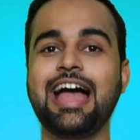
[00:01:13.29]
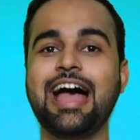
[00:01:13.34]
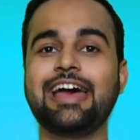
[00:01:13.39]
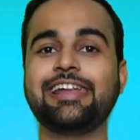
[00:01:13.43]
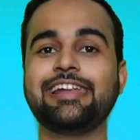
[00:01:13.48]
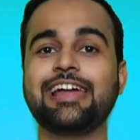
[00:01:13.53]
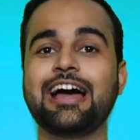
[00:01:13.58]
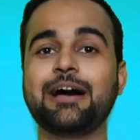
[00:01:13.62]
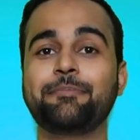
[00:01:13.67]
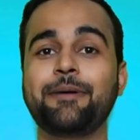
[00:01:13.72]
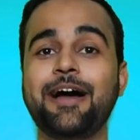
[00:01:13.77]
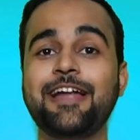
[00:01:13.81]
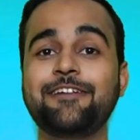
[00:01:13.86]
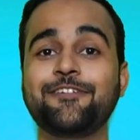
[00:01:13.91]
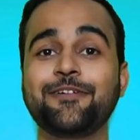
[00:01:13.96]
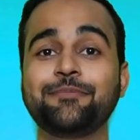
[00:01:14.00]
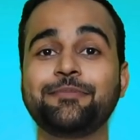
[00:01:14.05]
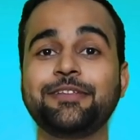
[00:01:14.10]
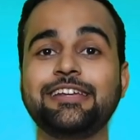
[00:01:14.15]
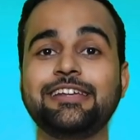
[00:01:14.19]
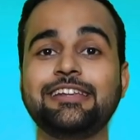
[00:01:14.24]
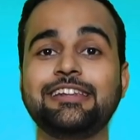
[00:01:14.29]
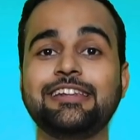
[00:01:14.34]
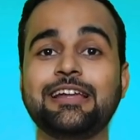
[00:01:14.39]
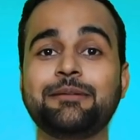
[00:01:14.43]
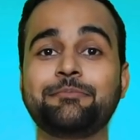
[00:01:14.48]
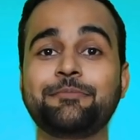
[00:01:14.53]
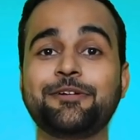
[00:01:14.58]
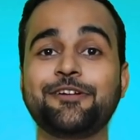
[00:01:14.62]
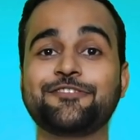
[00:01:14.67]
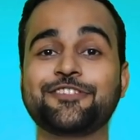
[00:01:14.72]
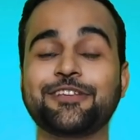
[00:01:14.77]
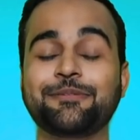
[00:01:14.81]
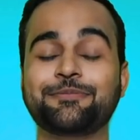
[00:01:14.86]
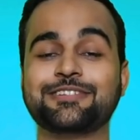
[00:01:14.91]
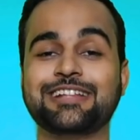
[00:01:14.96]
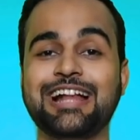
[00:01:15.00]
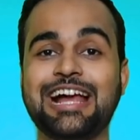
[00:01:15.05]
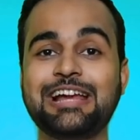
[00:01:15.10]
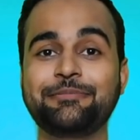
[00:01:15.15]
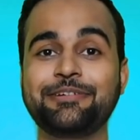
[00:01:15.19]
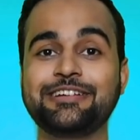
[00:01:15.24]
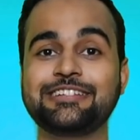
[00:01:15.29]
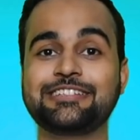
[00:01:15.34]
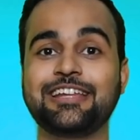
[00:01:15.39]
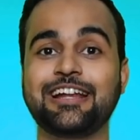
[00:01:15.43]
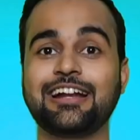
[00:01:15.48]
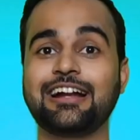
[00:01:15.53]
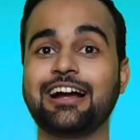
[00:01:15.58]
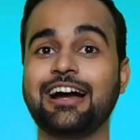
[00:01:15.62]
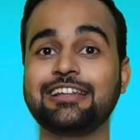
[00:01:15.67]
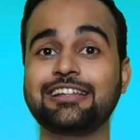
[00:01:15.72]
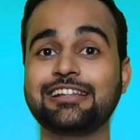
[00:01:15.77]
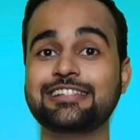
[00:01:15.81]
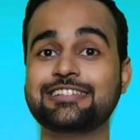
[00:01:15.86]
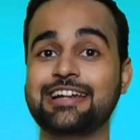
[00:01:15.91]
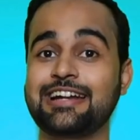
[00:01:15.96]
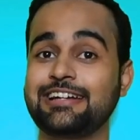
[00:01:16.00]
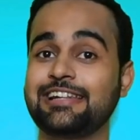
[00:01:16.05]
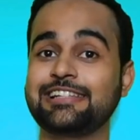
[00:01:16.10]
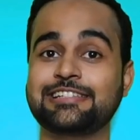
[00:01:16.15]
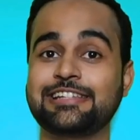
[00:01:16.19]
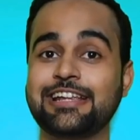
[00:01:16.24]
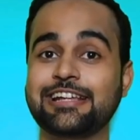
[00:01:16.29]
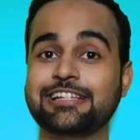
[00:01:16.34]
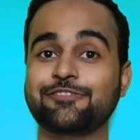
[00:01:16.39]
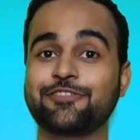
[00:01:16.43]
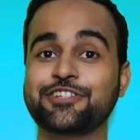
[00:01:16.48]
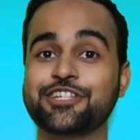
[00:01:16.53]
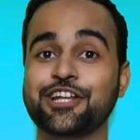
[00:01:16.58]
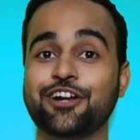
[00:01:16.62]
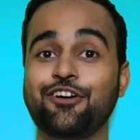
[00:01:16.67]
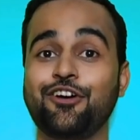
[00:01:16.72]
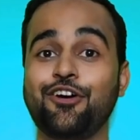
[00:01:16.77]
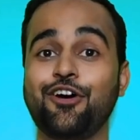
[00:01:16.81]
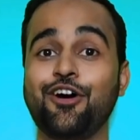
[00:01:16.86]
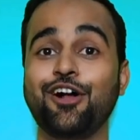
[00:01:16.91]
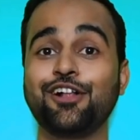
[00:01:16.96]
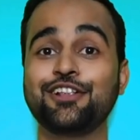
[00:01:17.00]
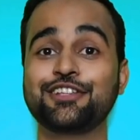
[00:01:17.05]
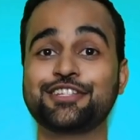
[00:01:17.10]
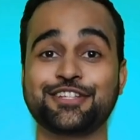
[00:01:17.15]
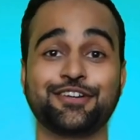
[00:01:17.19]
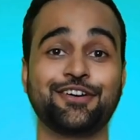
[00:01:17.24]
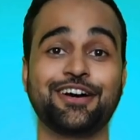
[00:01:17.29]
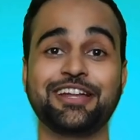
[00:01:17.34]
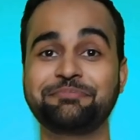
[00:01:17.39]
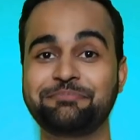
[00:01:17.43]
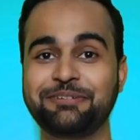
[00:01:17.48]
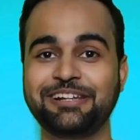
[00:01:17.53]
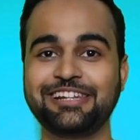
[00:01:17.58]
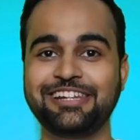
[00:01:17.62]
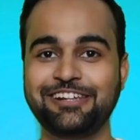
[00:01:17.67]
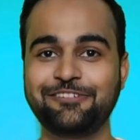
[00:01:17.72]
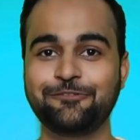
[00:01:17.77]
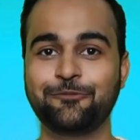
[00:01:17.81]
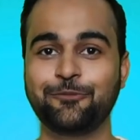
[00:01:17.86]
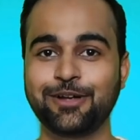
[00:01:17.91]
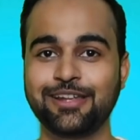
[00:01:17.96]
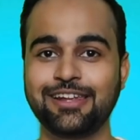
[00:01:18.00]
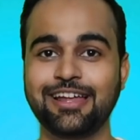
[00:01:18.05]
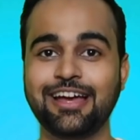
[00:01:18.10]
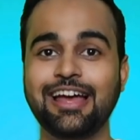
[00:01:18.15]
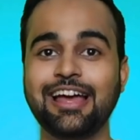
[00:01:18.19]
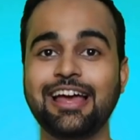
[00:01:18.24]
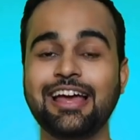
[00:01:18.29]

And apart from the number of subscribers, there are other statistics which are also unbelievable.